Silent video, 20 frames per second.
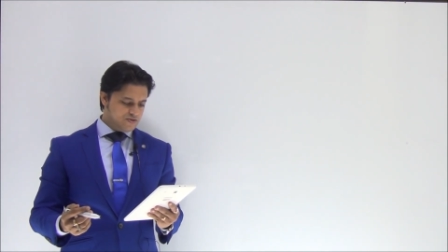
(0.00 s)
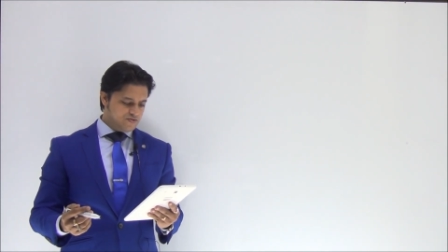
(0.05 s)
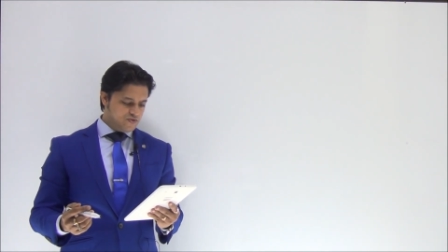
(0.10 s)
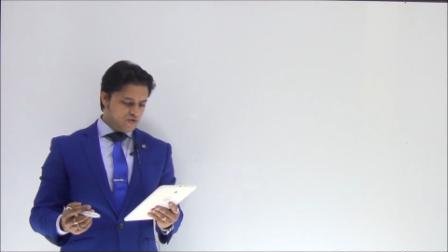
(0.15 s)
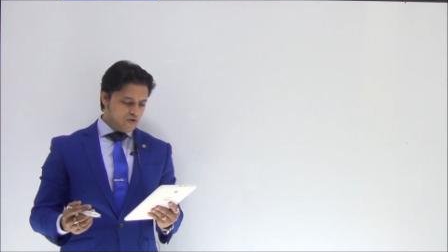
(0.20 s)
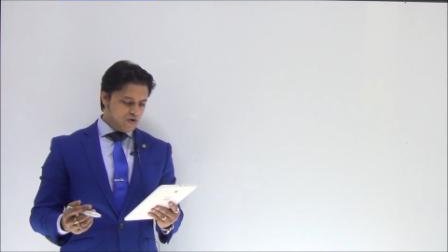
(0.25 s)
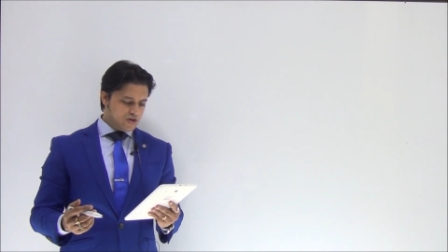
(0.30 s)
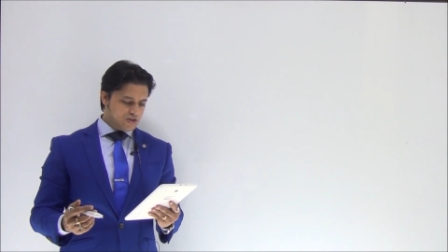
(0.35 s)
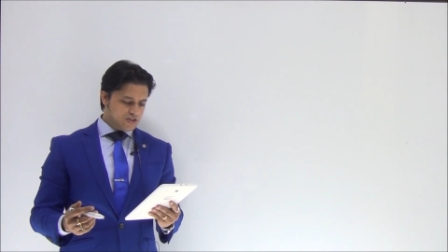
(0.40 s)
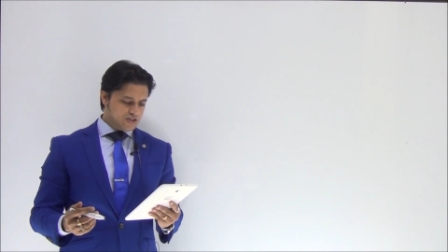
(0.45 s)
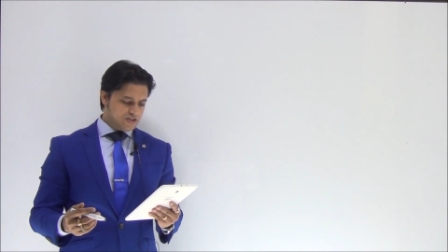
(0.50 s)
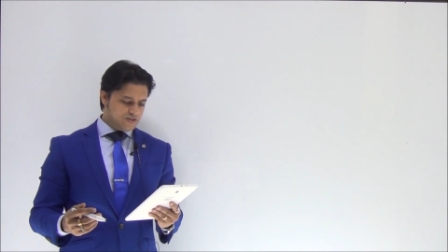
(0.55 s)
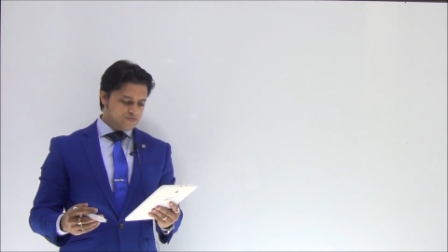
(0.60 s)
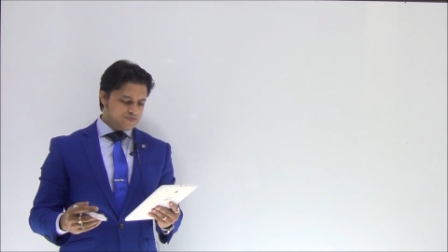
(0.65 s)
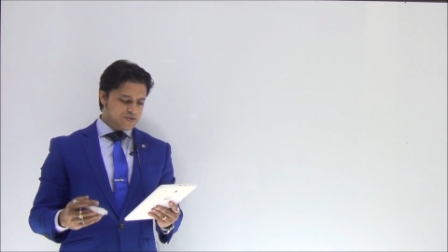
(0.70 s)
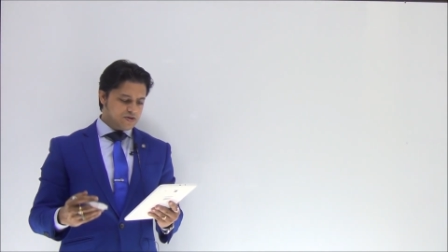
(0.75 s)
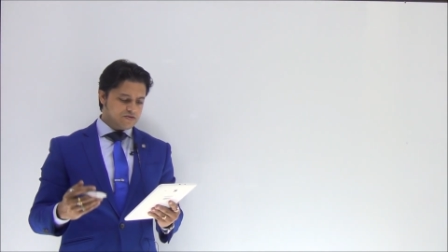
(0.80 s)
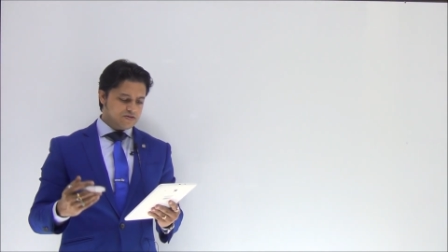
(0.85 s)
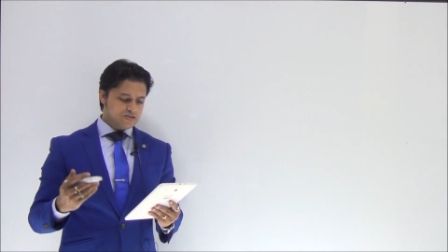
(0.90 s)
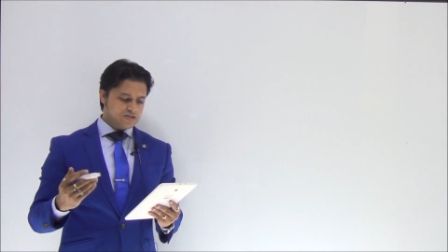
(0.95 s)
avoided
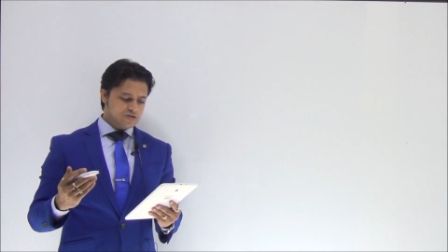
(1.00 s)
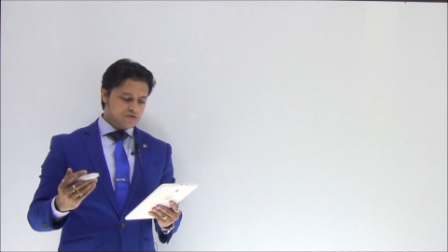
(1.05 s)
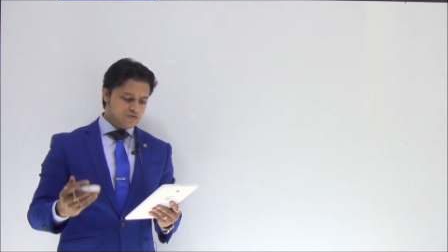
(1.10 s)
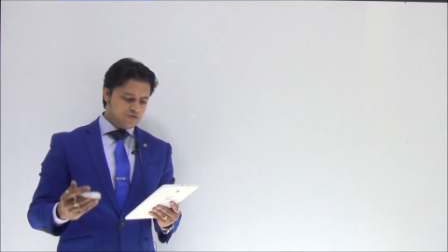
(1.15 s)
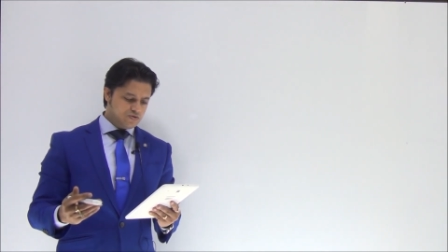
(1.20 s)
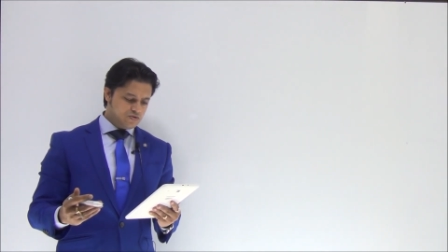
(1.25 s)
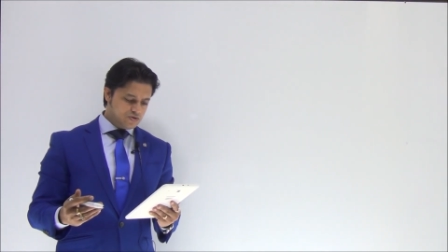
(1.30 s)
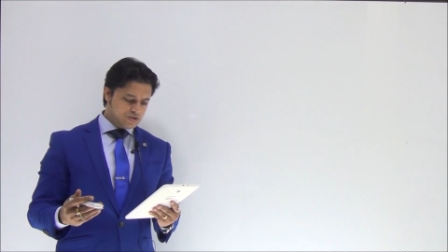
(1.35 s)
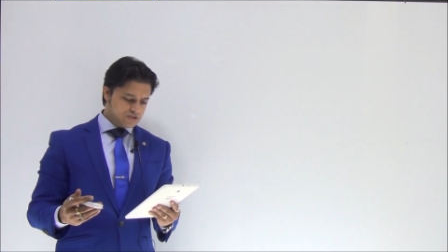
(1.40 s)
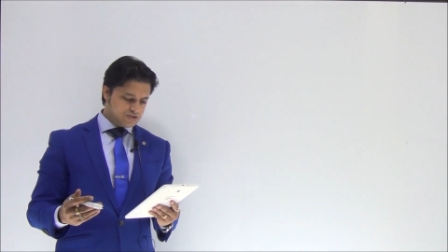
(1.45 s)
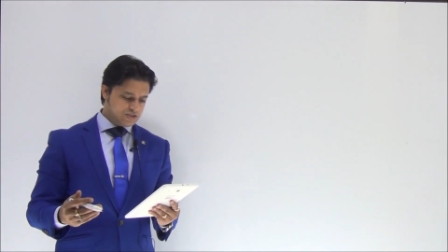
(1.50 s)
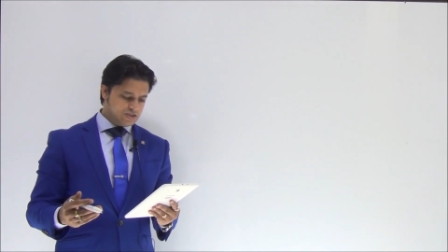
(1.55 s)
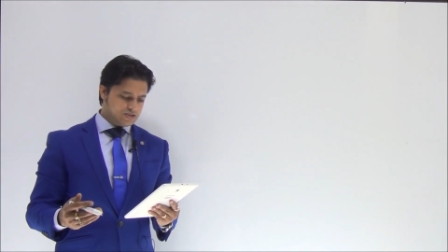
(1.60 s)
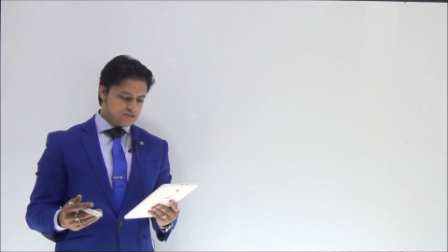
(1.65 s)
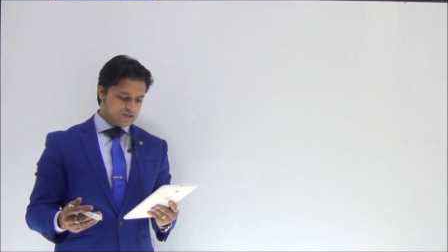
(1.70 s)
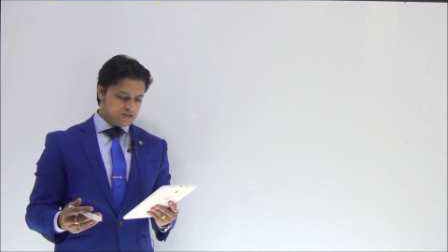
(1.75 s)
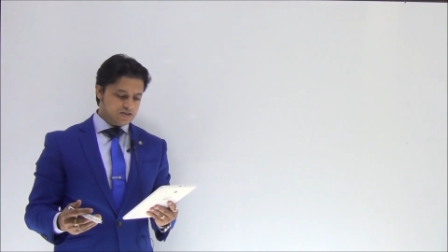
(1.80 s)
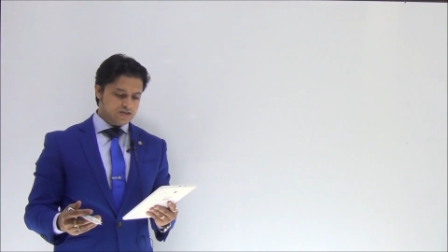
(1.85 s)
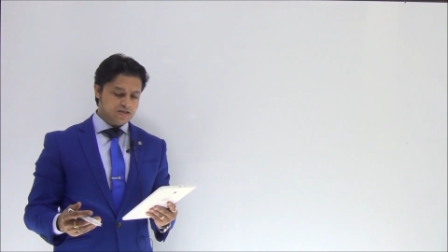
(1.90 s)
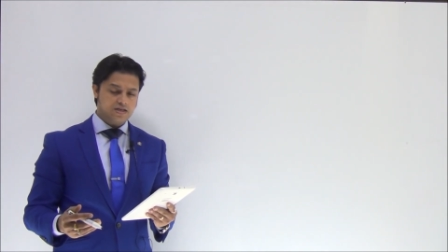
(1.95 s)
if there is a
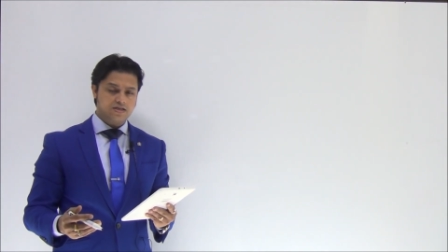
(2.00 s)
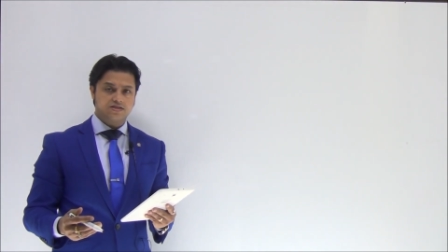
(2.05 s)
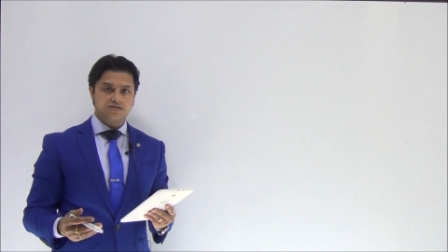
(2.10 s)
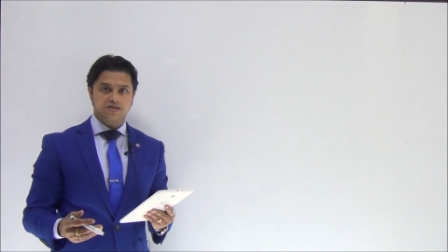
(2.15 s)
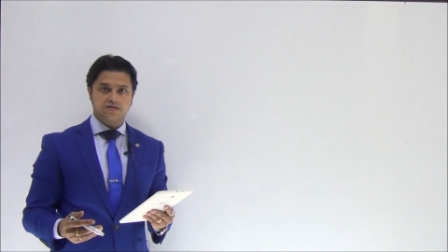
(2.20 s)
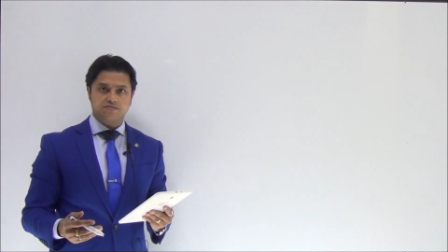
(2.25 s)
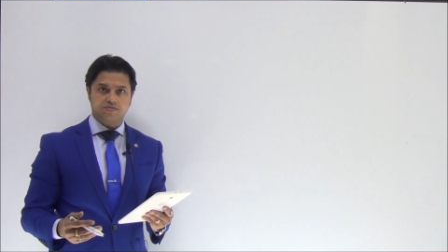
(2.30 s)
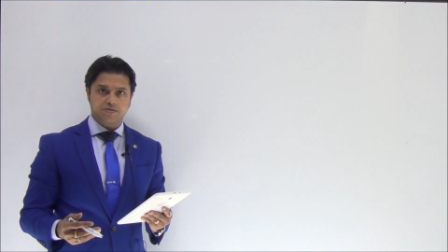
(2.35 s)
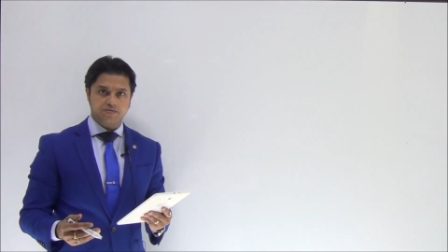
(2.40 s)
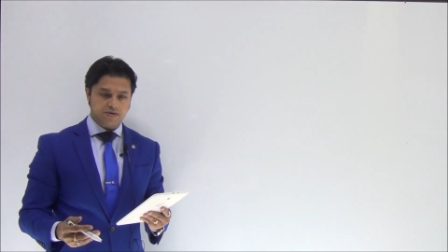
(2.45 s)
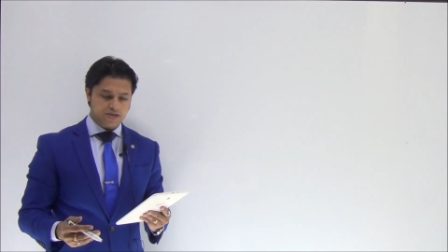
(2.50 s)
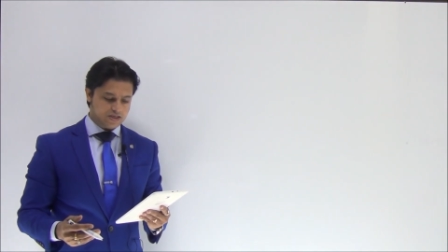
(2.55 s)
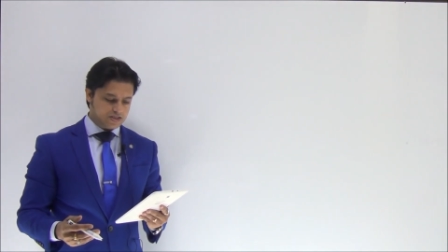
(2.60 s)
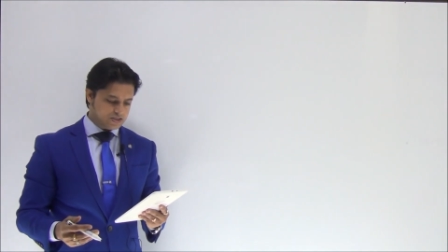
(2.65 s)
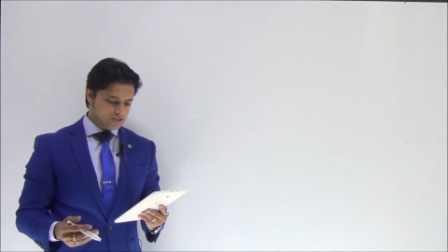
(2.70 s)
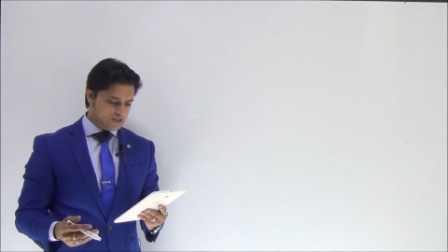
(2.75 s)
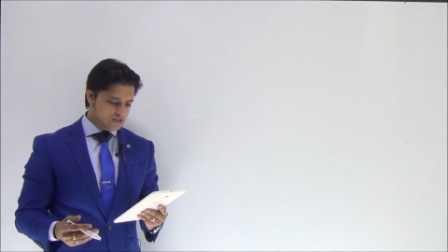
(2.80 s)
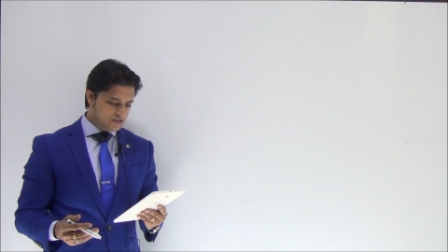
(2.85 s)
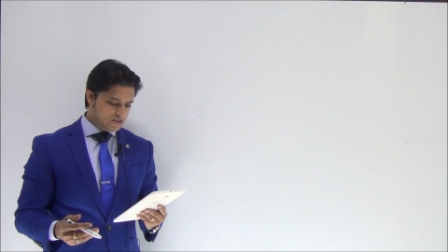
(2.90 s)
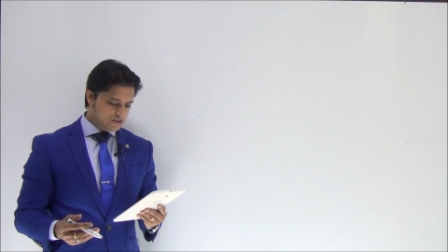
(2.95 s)
coexistent atrial
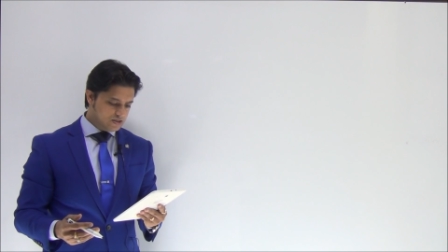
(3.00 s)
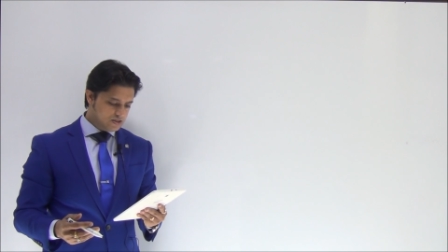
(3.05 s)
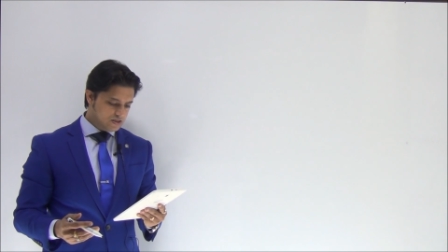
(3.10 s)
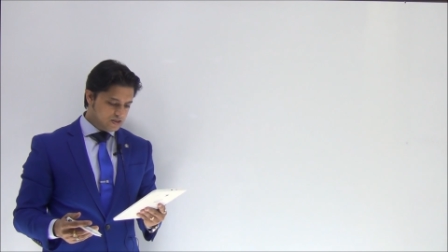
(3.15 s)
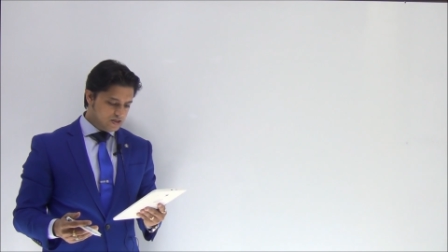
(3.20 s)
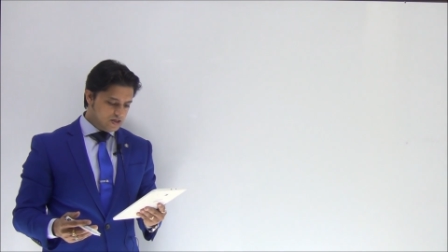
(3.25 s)
fibrillation,